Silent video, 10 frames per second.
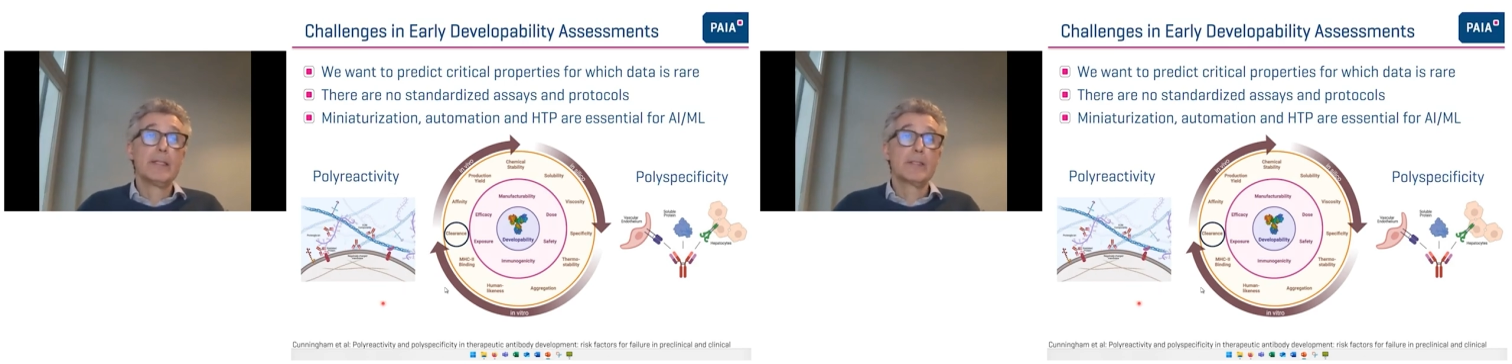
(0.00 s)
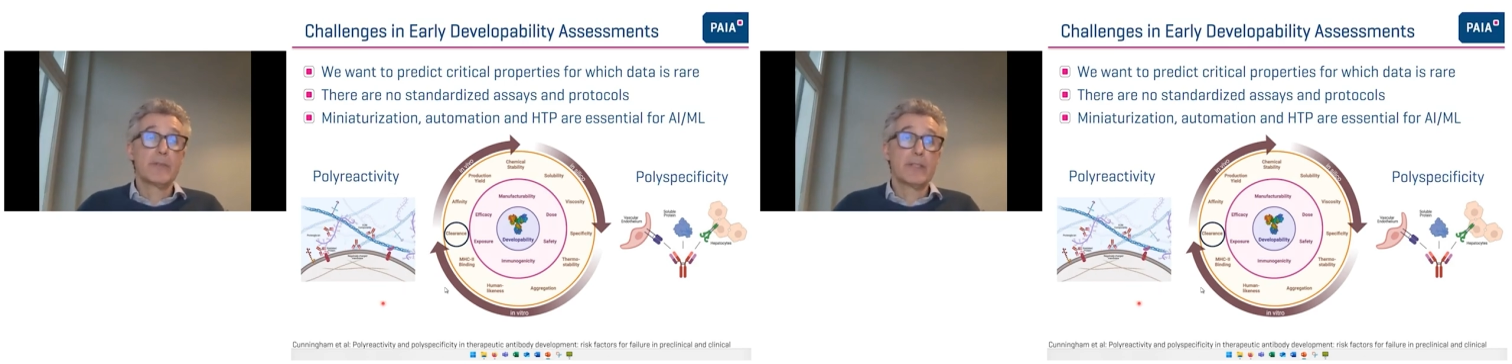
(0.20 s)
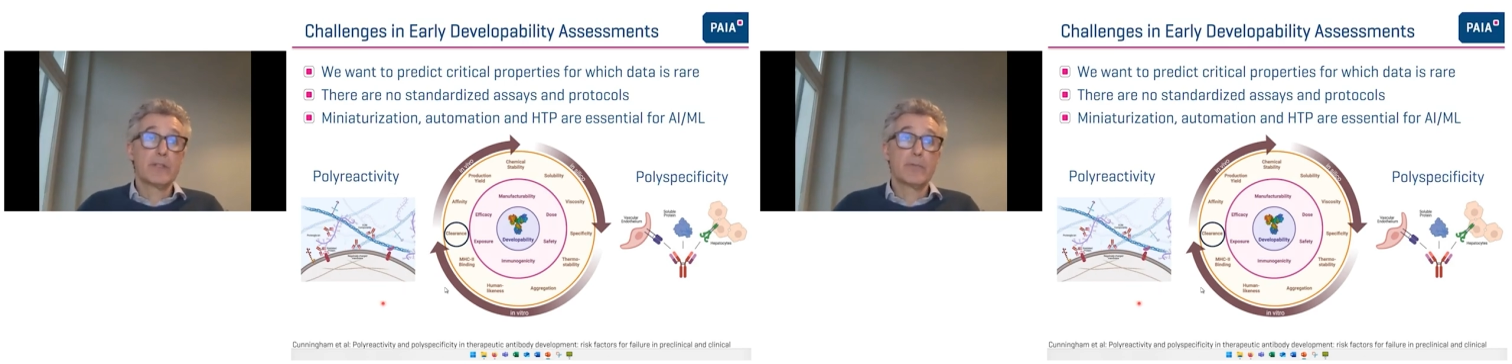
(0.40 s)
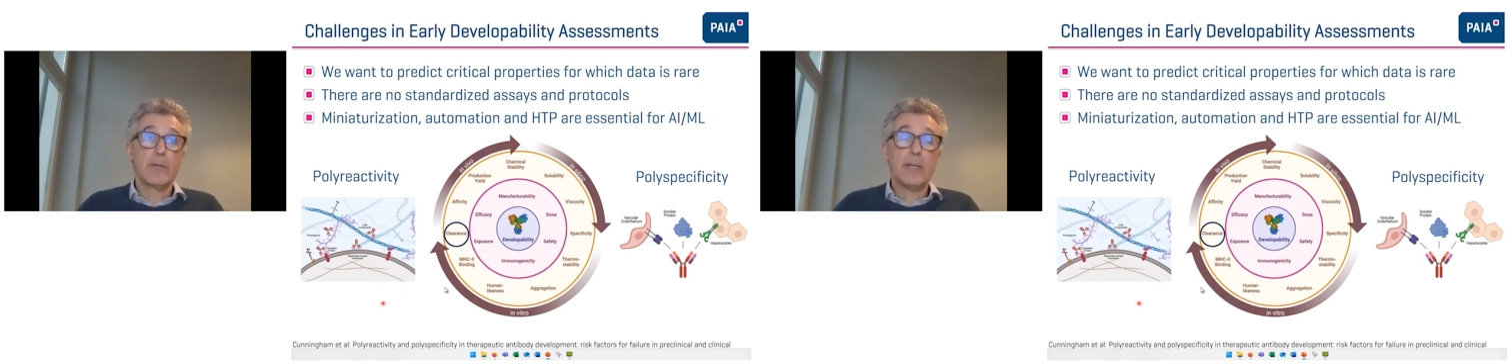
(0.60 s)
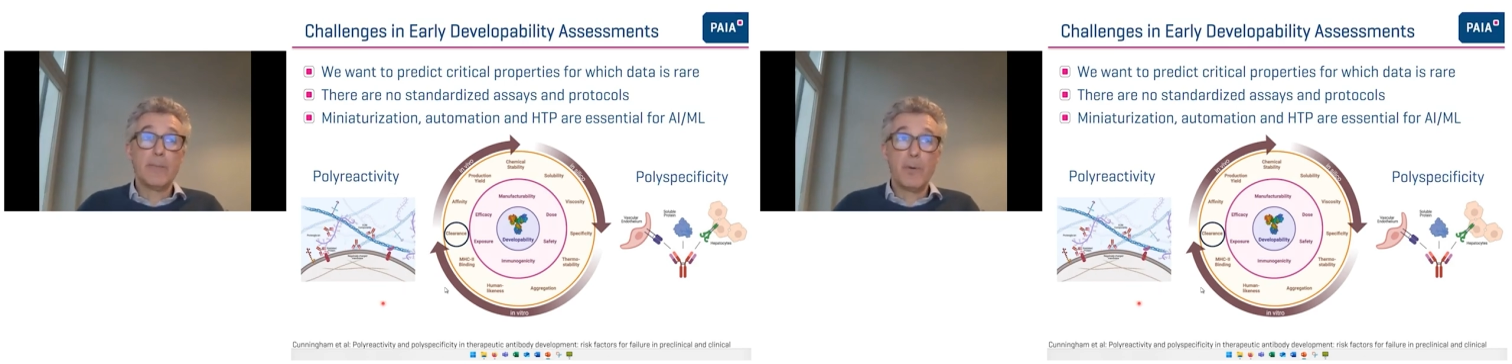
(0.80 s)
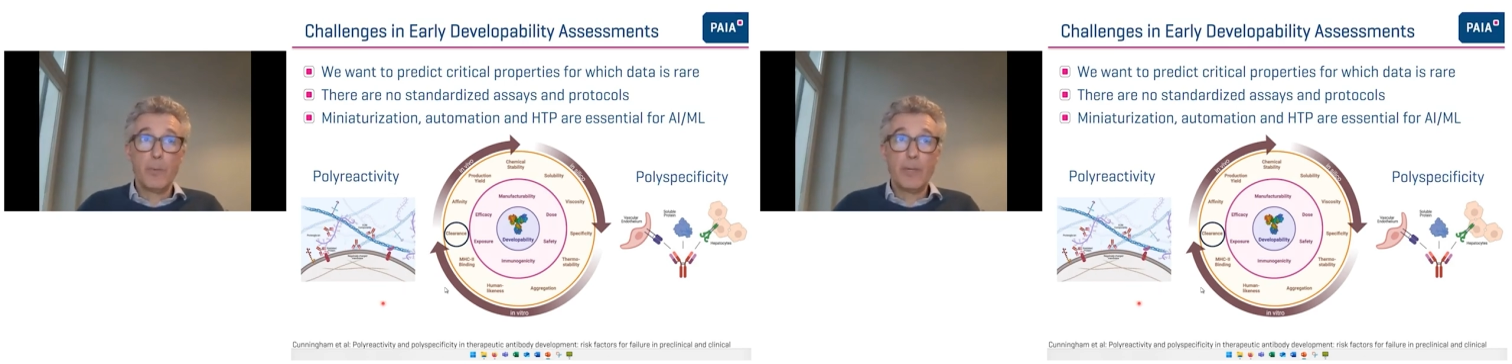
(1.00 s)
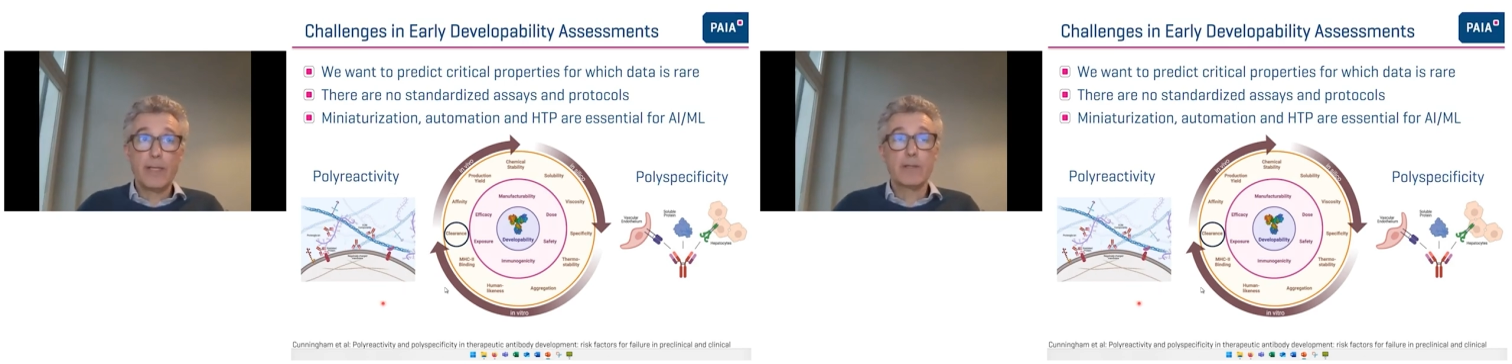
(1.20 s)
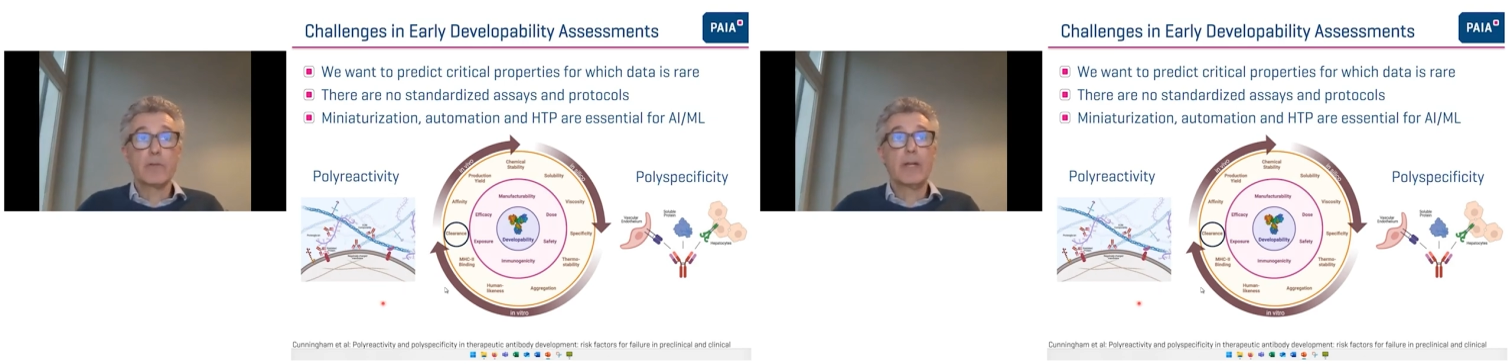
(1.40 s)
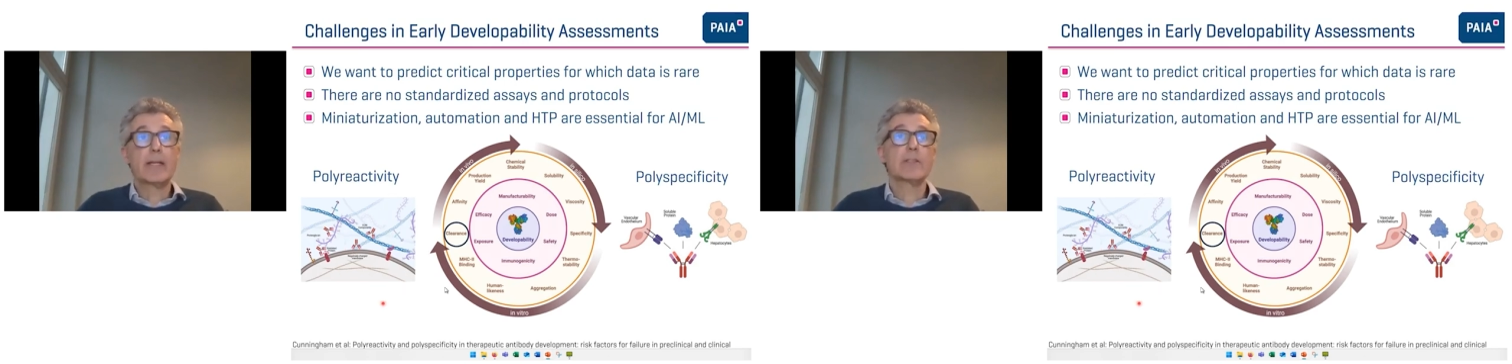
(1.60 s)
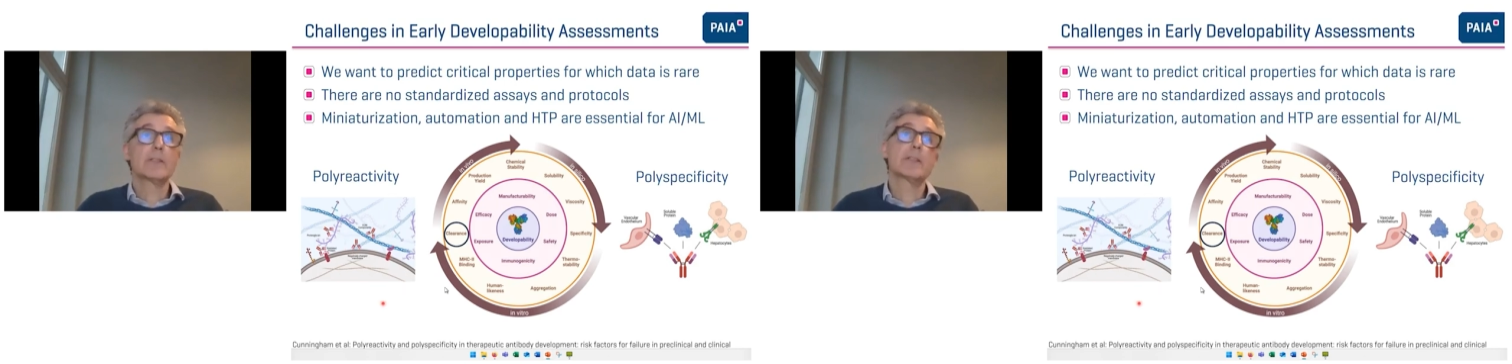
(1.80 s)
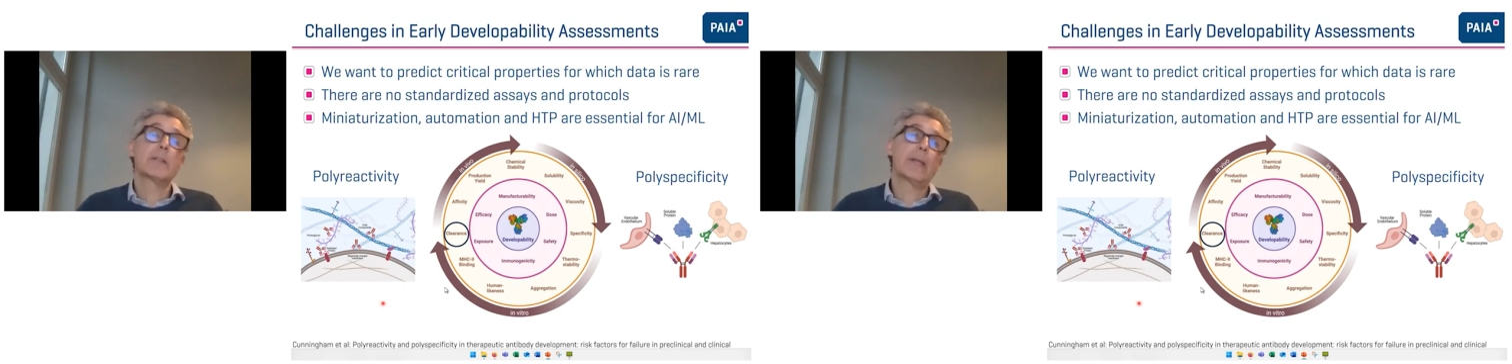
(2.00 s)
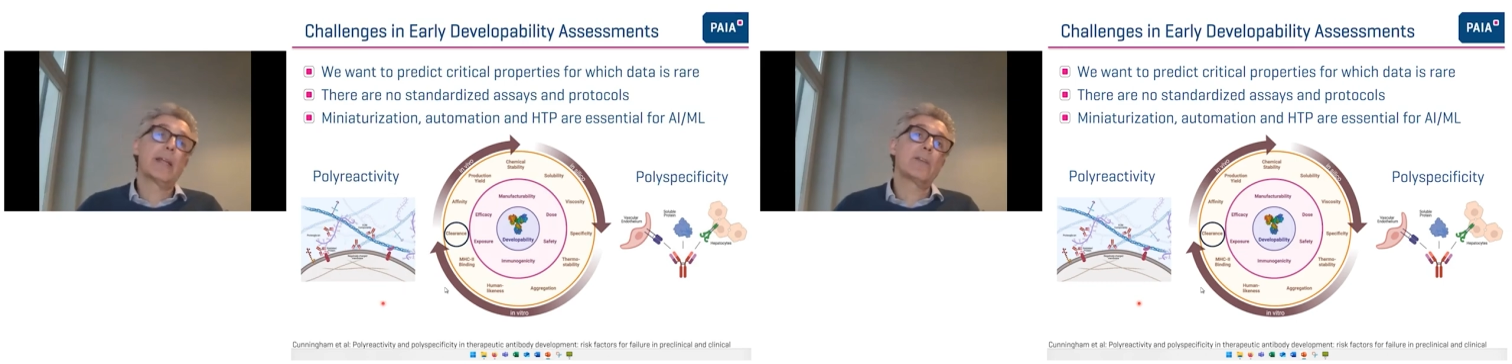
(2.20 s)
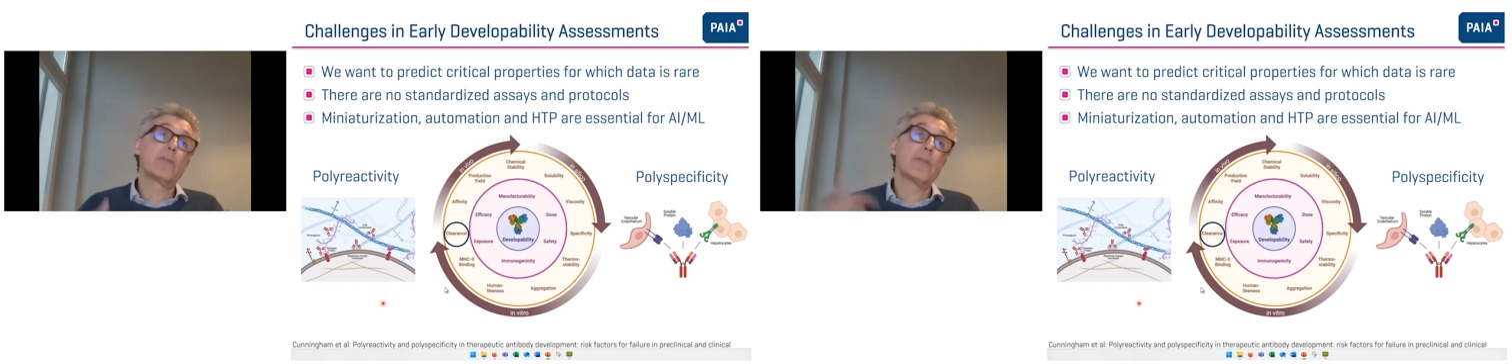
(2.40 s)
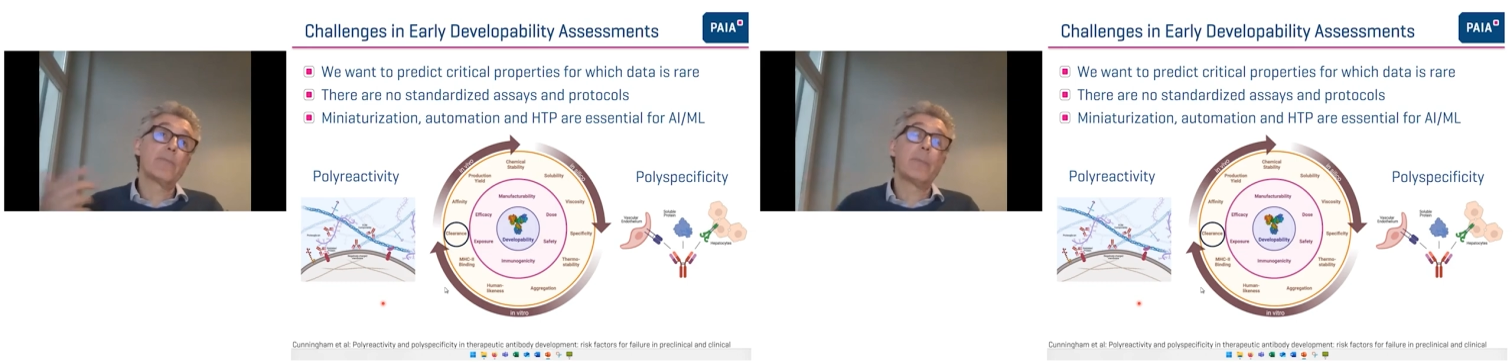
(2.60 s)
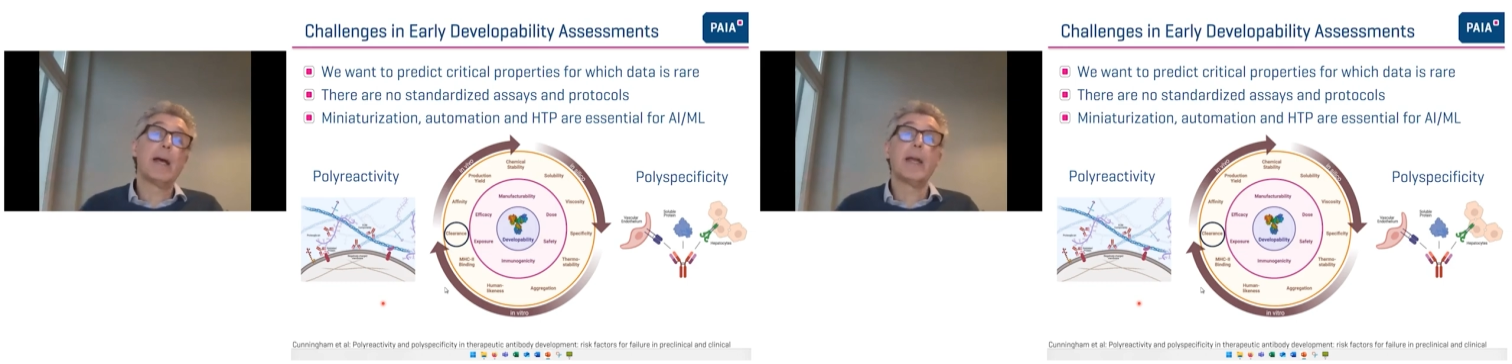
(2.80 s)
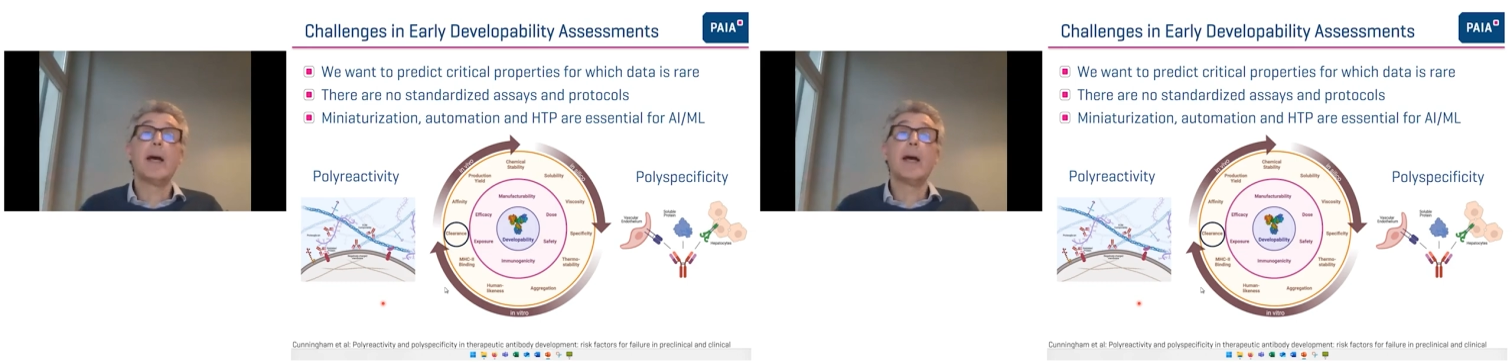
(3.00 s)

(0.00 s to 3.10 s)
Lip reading: So this is really weak interactions that are driven by